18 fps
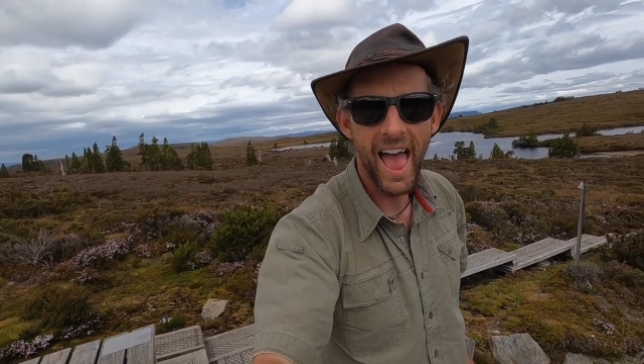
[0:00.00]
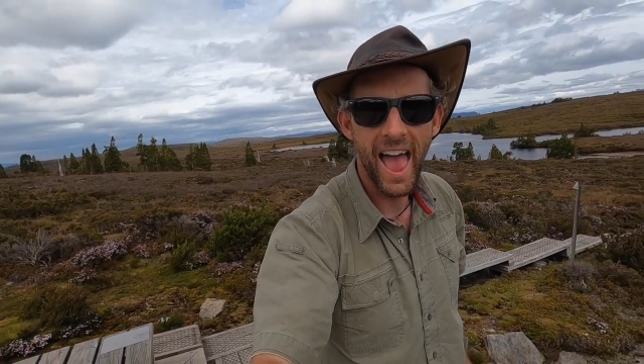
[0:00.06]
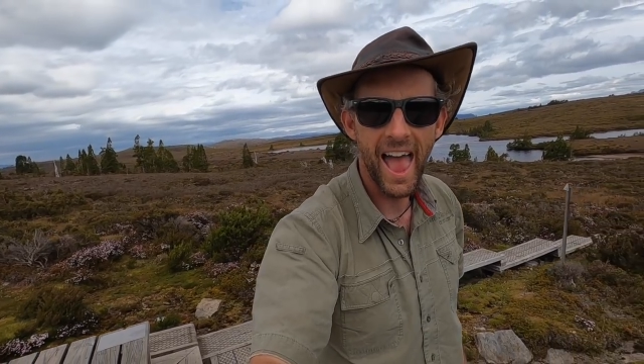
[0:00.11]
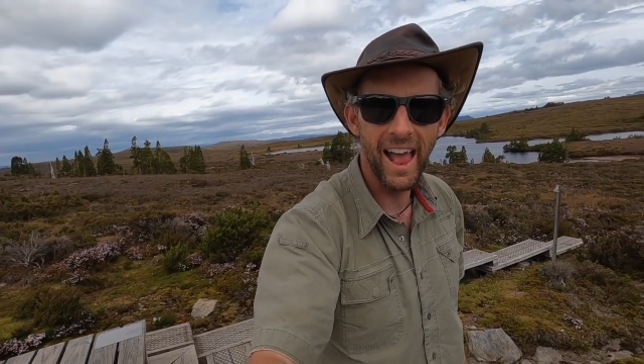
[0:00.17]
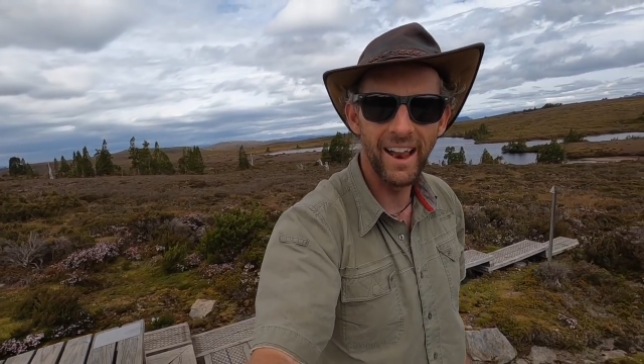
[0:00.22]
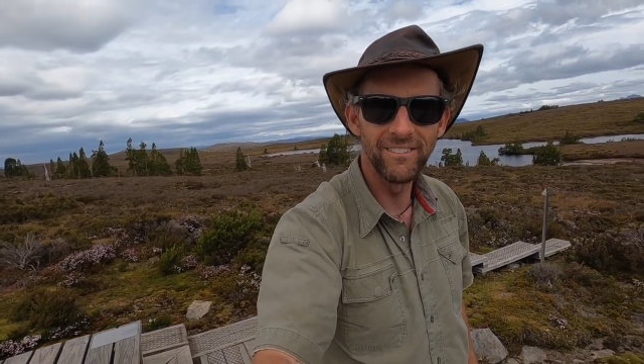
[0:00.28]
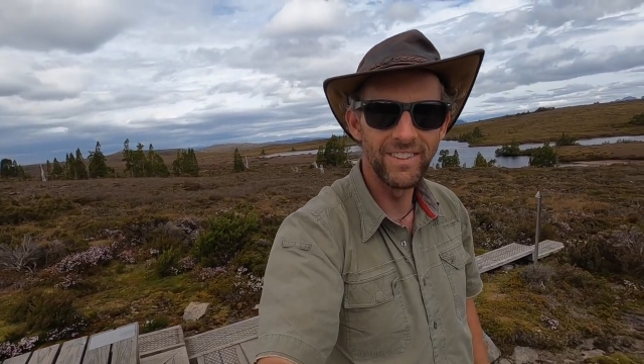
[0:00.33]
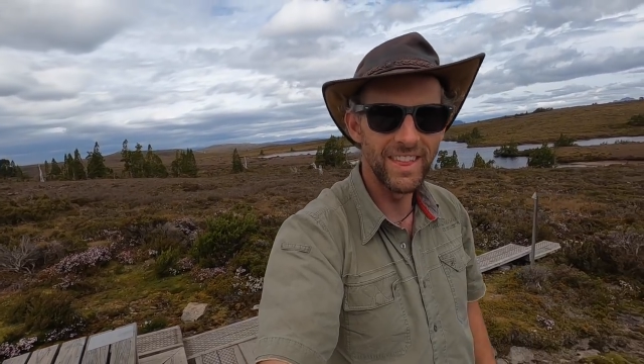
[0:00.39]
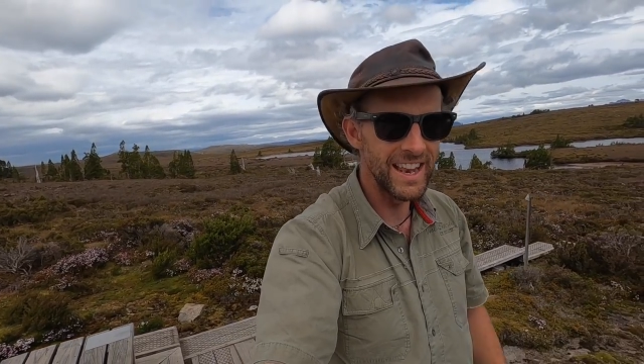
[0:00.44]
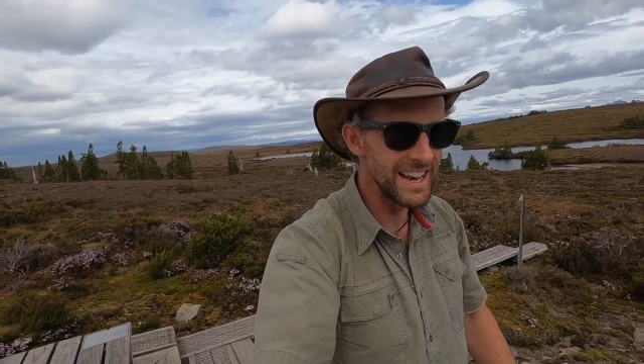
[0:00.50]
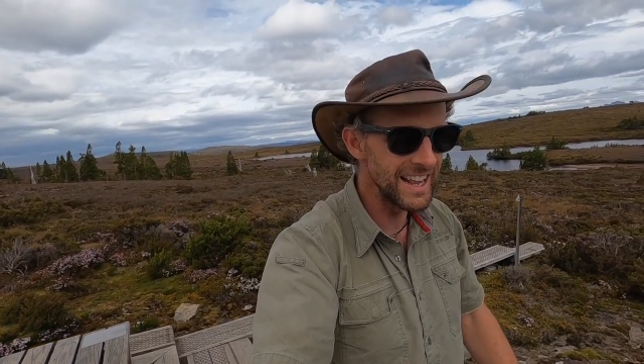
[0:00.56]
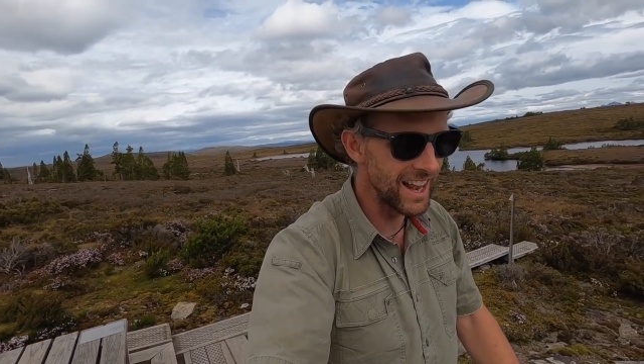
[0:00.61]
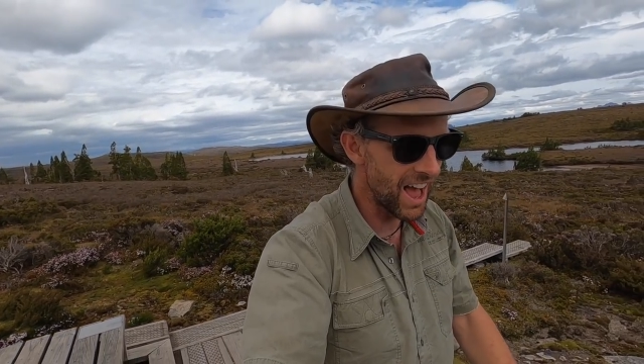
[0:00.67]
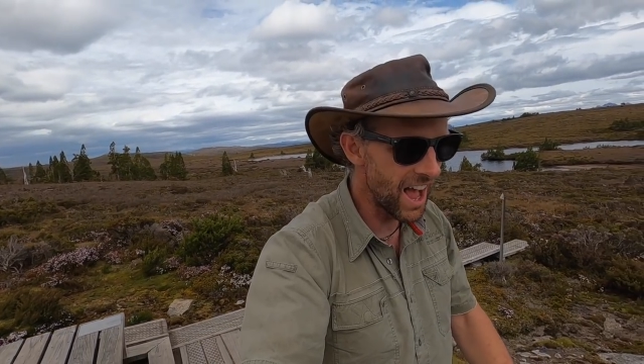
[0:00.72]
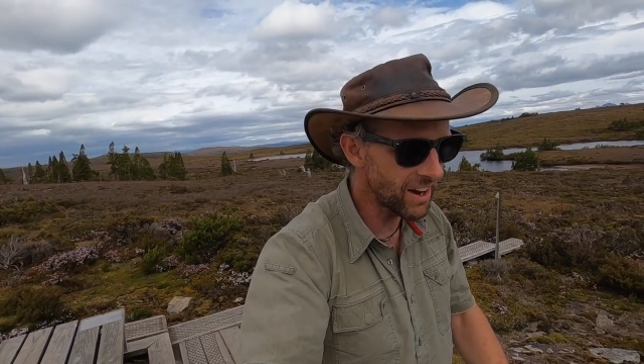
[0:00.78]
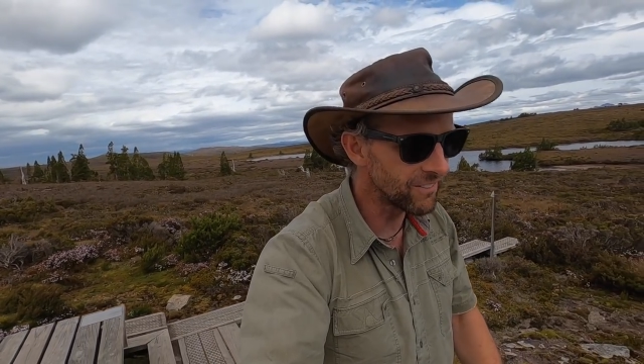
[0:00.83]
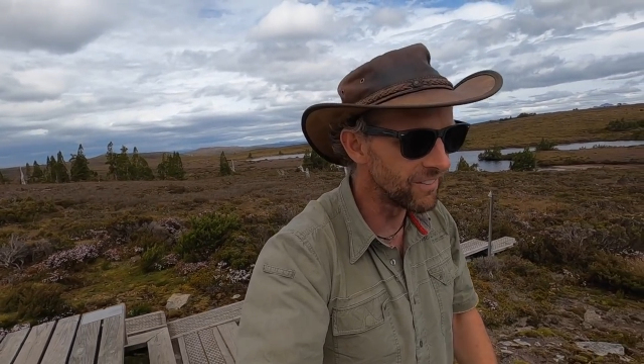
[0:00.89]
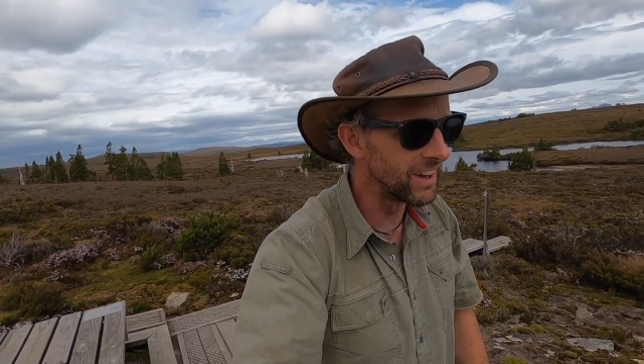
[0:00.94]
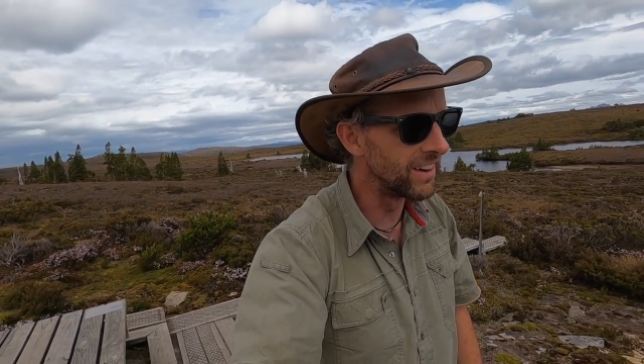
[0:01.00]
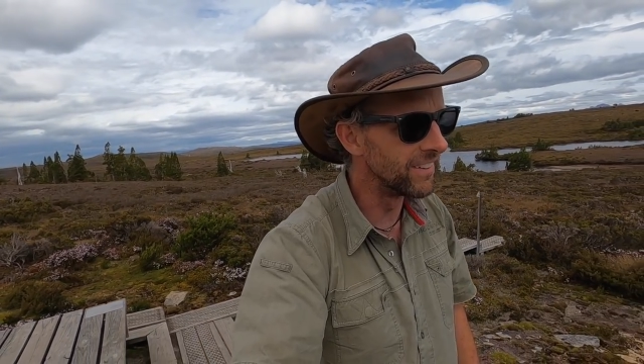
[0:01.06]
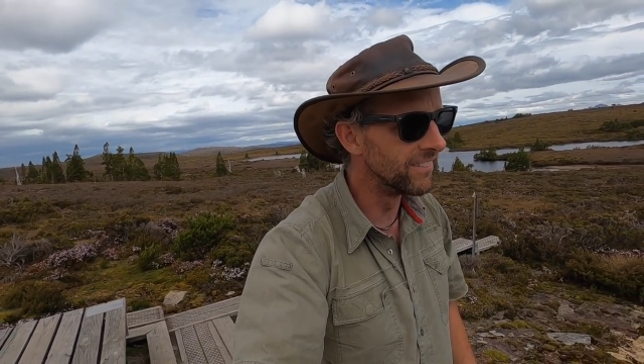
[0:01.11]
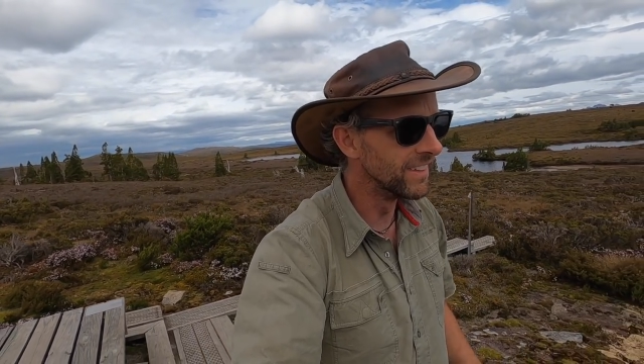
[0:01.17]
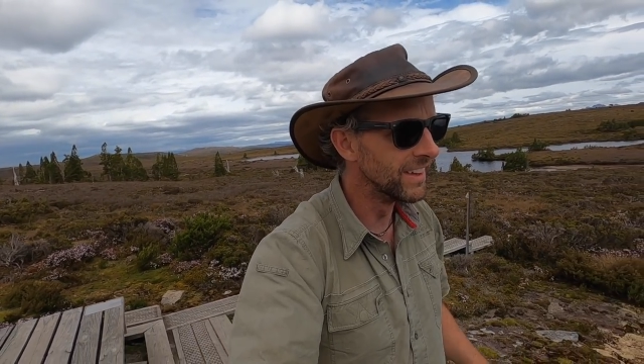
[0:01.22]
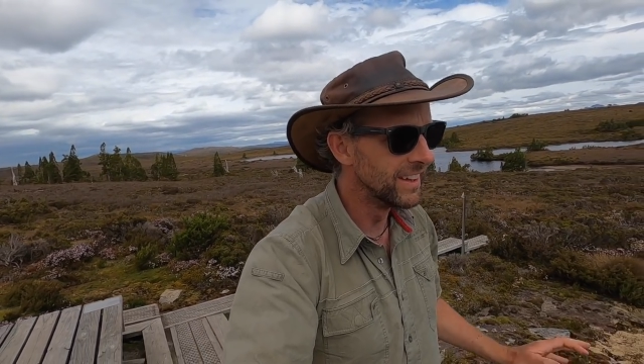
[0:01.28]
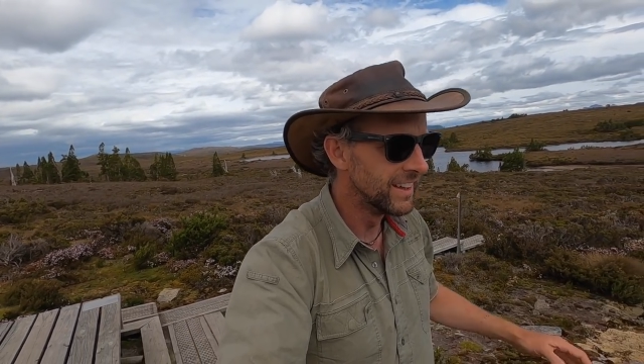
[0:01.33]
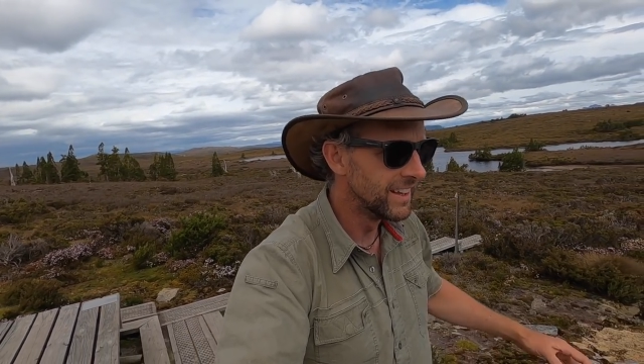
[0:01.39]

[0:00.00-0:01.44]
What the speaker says: And with any luck, well,